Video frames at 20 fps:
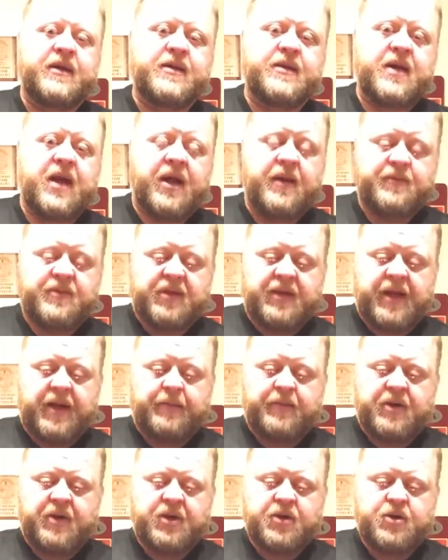these times that
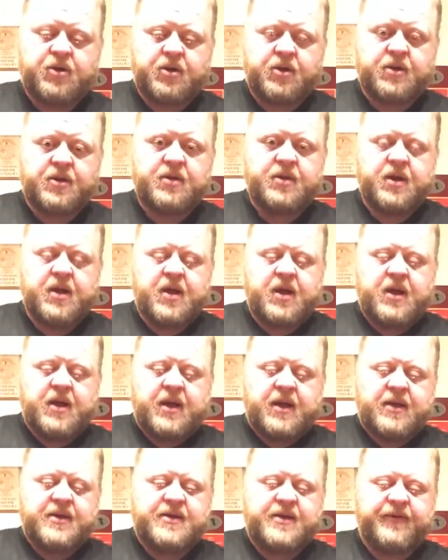ammunition
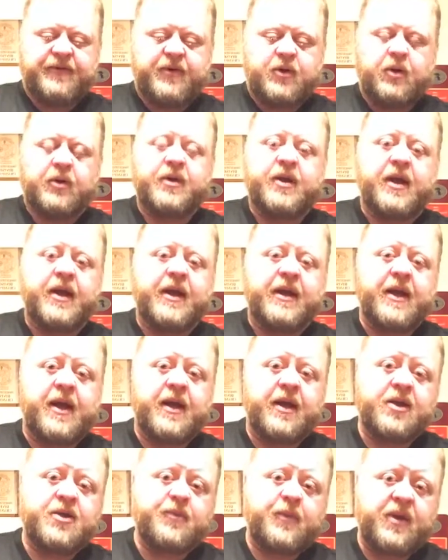is difficult to get
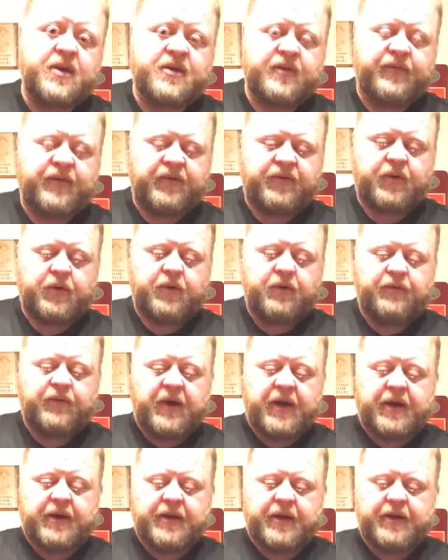and expensive if you do
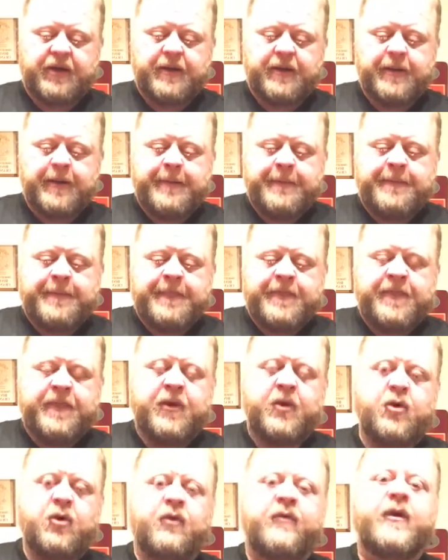find it, the
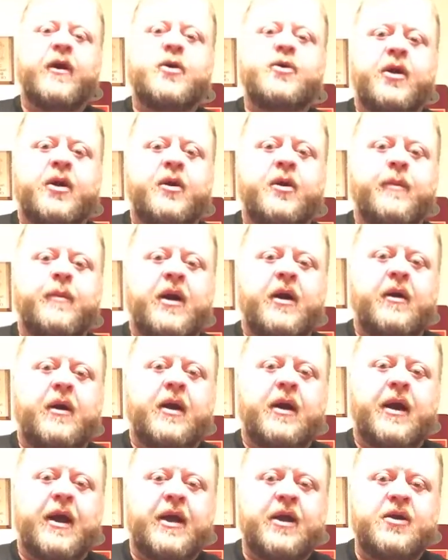CoolFire Trainer bar
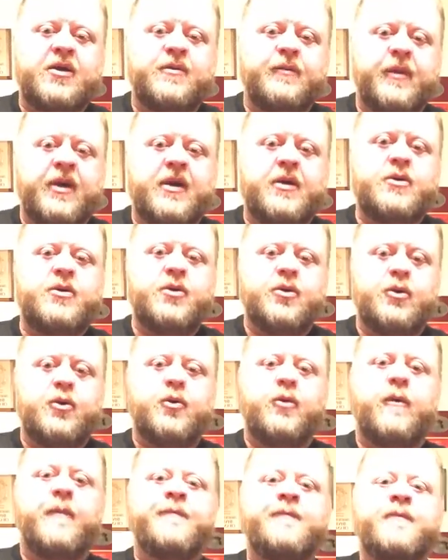allows me
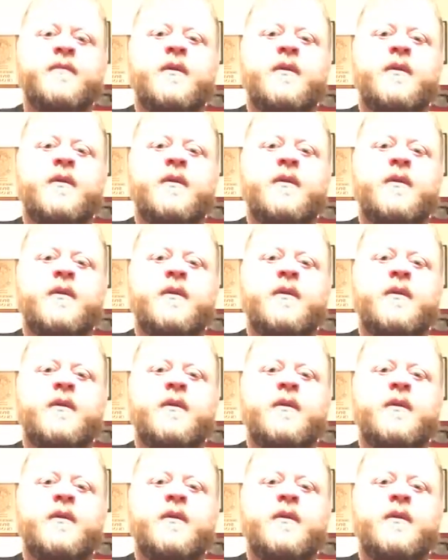to